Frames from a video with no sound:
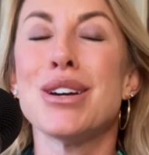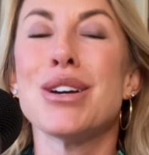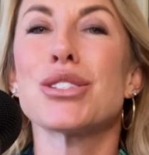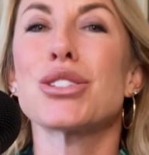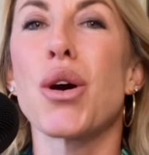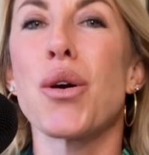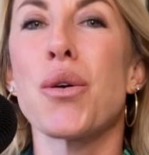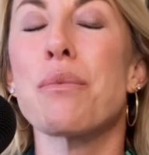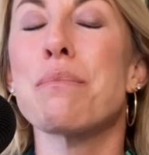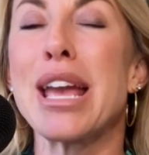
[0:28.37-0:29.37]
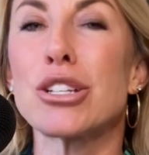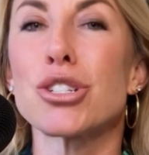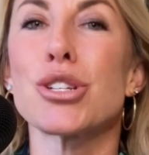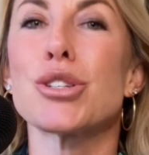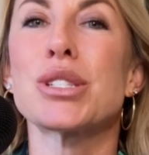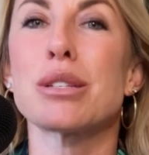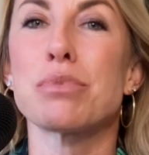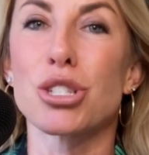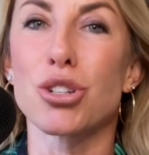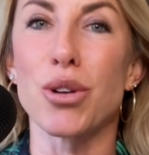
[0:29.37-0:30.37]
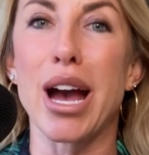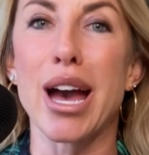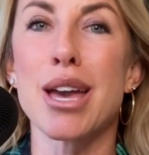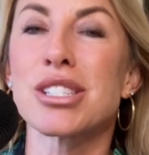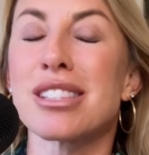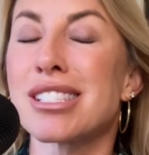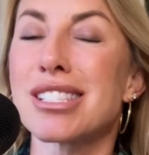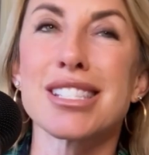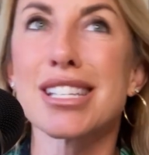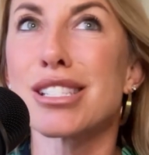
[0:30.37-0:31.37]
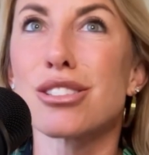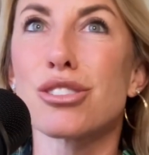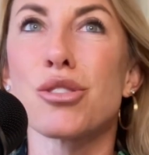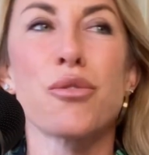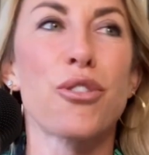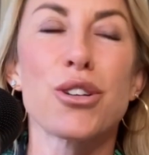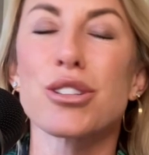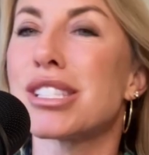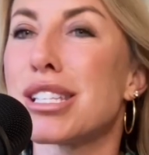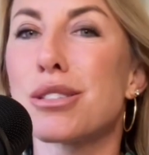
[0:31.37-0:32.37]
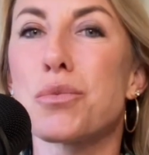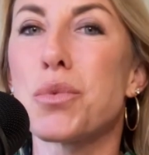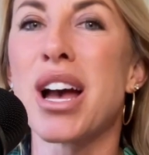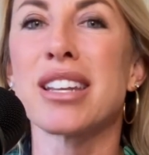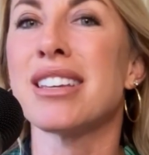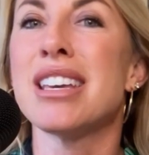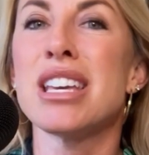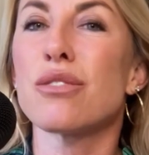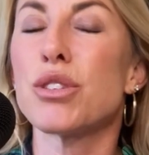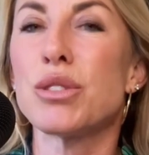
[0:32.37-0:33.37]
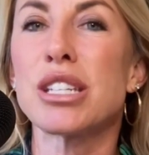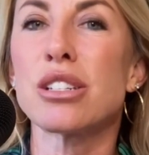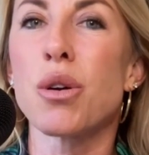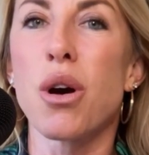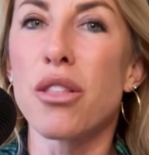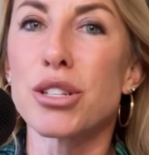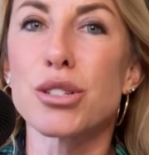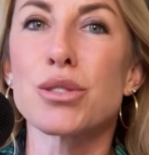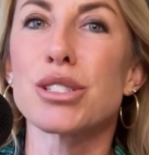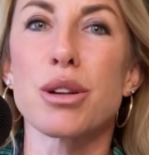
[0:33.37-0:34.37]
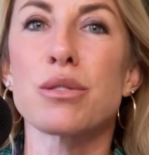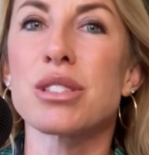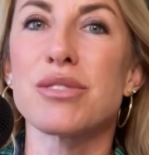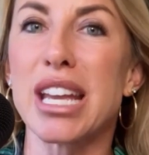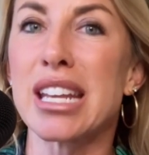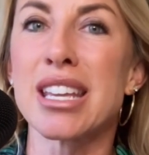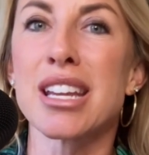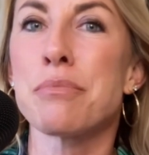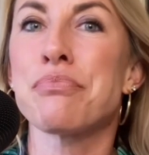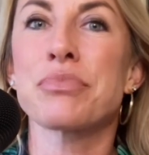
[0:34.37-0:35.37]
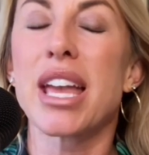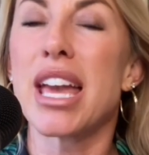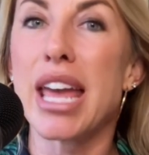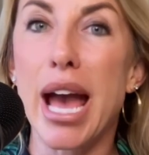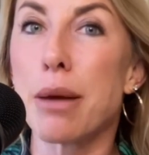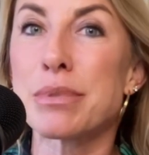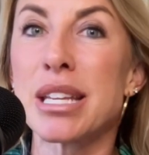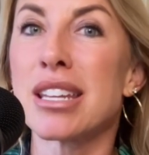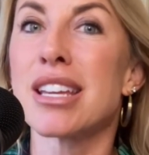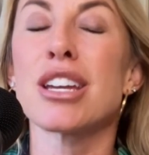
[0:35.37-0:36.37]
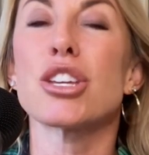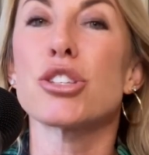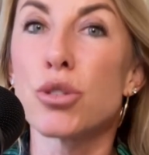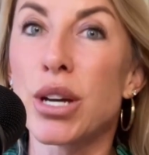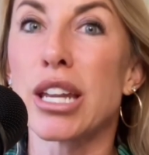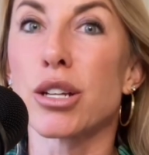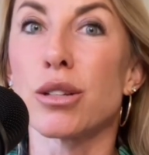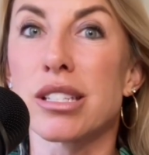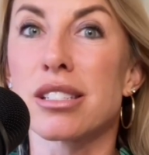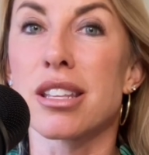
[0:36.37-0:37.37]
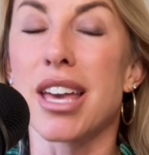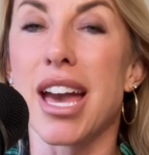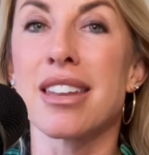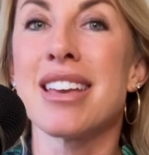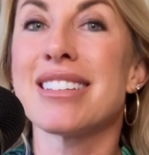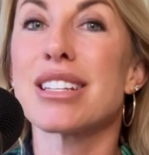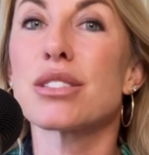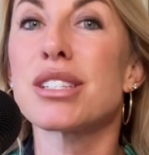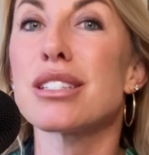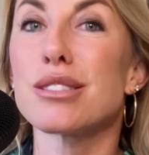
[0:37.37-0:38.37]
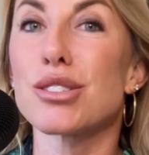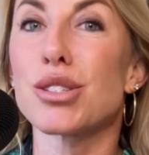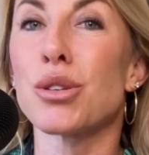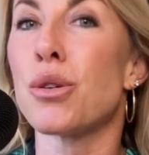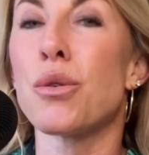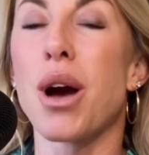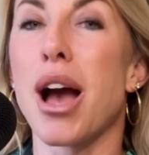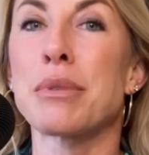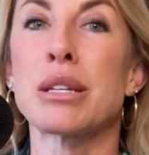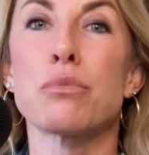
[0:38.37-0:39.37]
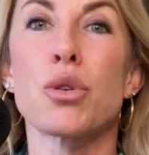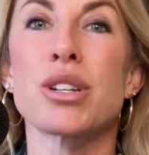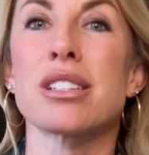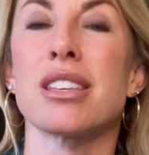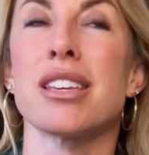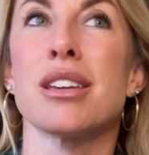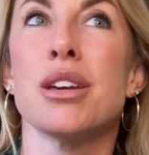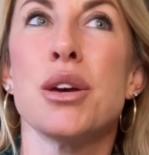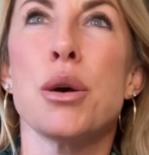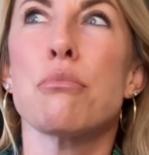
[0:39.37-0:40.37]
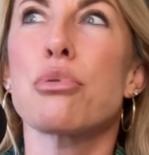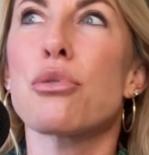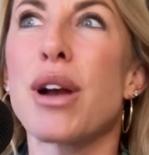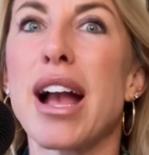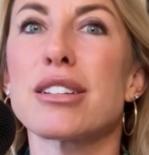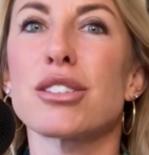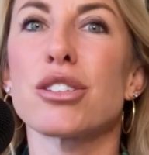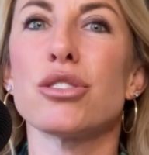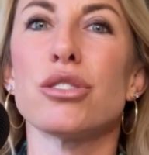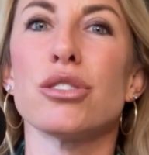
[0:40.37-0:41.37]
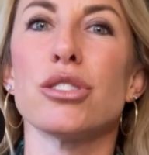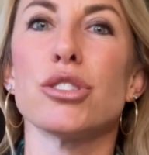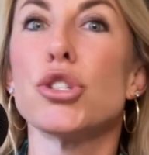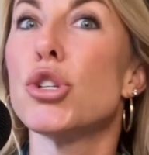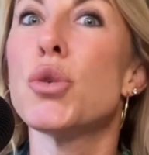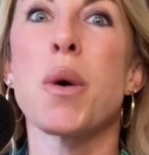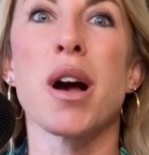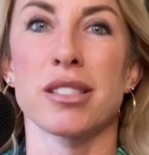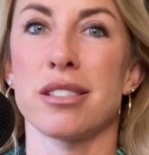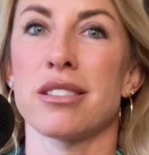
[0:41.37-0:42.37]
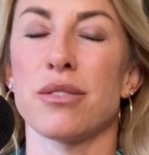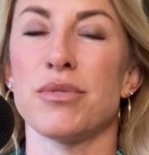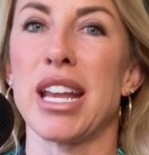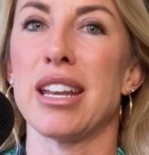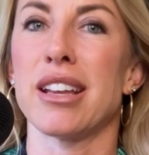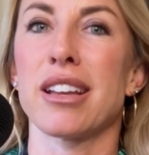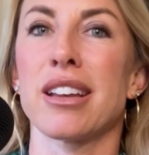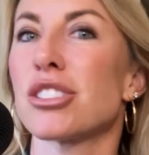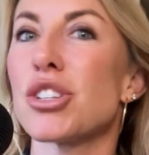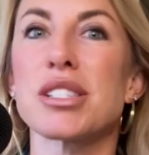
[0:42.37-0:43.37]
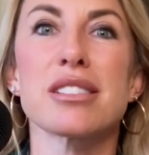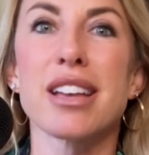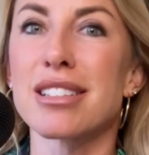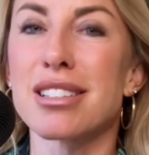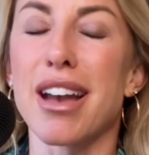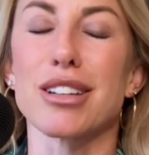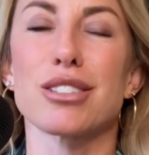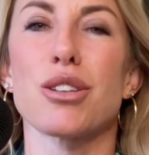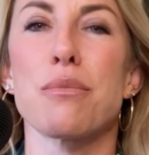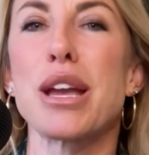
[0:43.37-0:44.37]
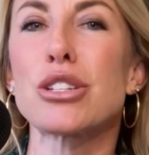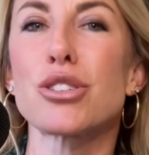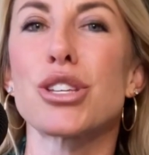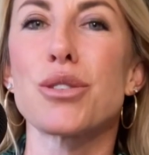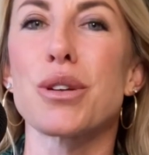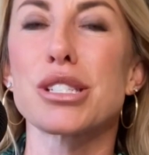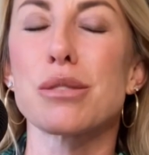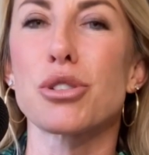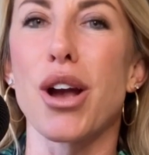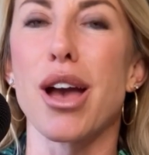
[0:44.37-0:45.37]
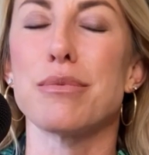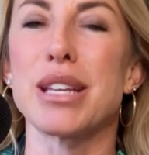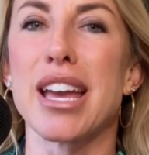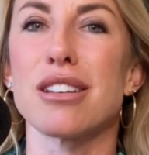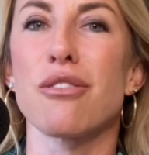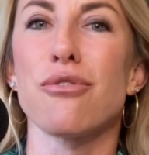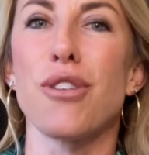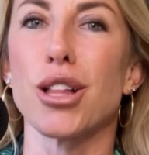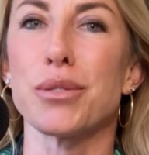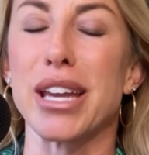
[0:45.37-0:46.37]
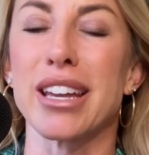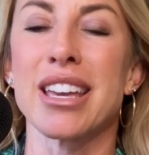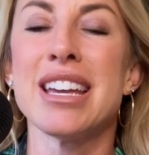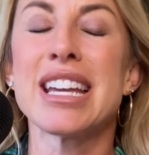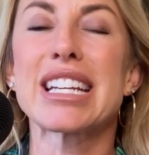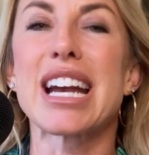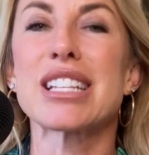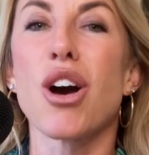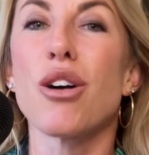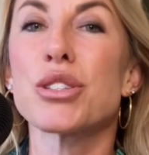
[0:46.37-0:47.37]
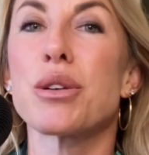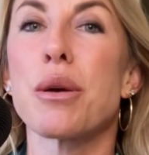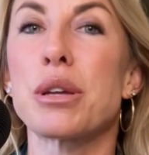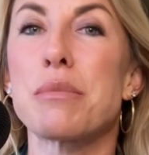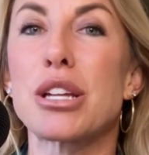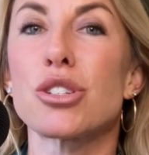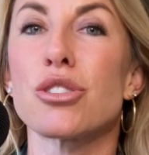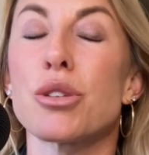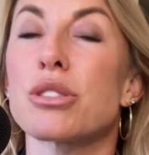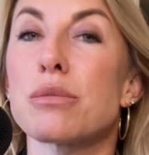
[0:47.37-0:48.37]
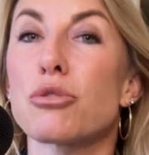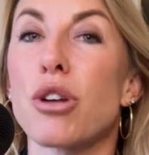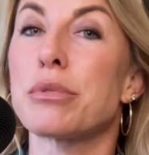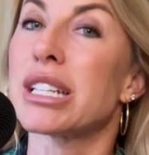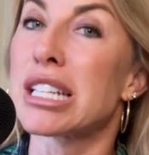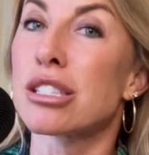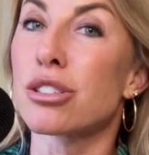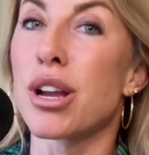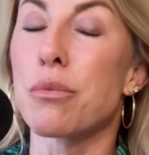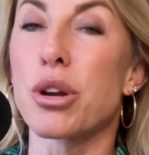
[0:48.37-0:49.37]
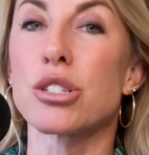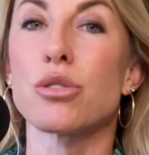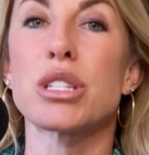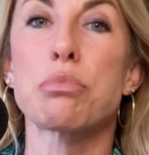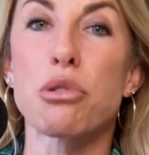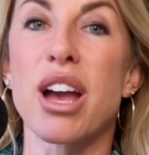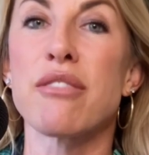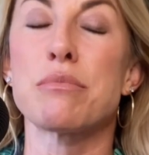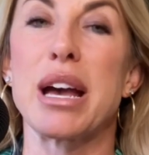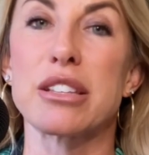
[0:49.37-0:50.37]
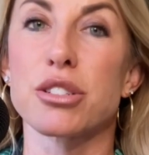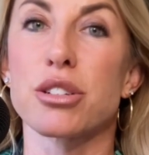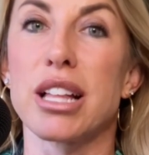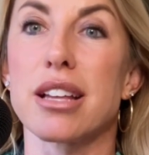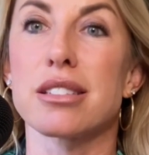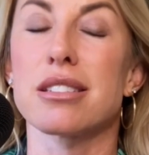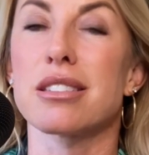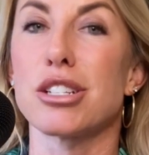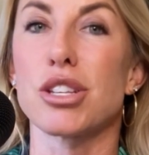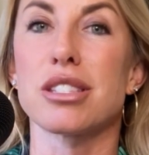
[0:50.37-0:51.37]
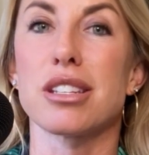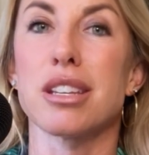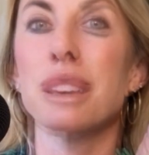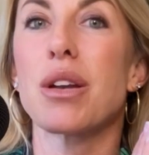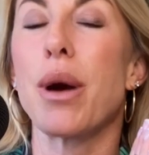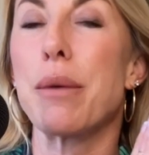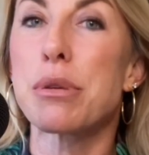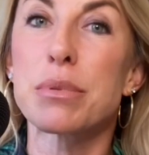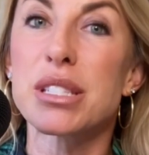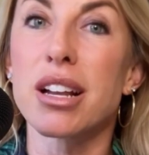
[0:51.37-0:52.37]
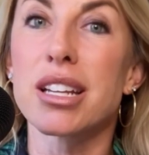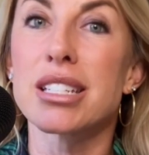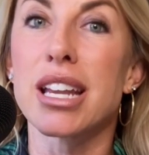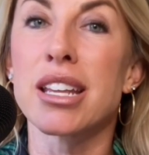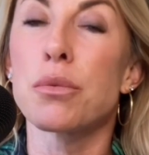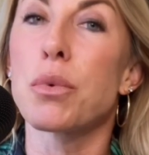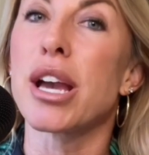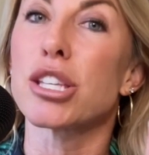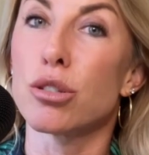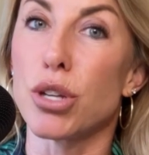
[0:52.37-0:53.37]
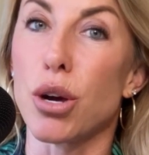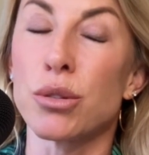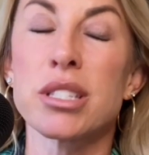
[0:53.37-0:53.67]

So make sure you subscribe. This is season 2. For season 1, if you need to know all the do's and don'ts of dating and app dating, you got to go listen to that. Now, season 2, I'm getting more into the practical nuances of dating, just like sex. So make sure that you are subscribed and following. Guys, also, I want to make sure that you're subscribed on Instagram, where I do these private master classes. I just did why people suck at dating and why you don't.